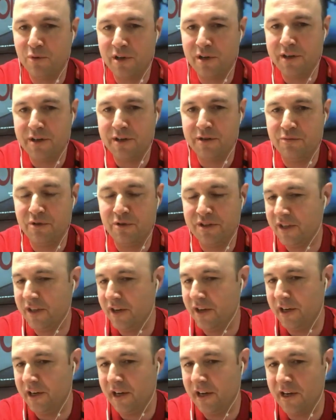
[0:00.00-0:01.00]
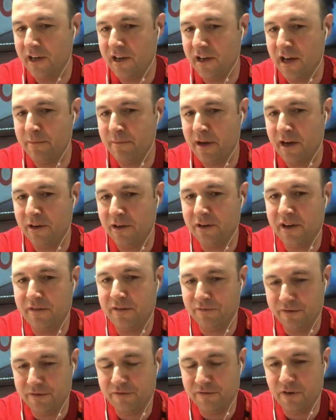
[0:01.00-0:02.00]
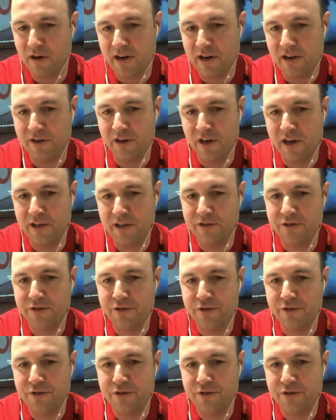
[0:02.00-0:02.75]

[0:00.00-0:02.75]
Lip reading: We're sending an EDM out every Friday night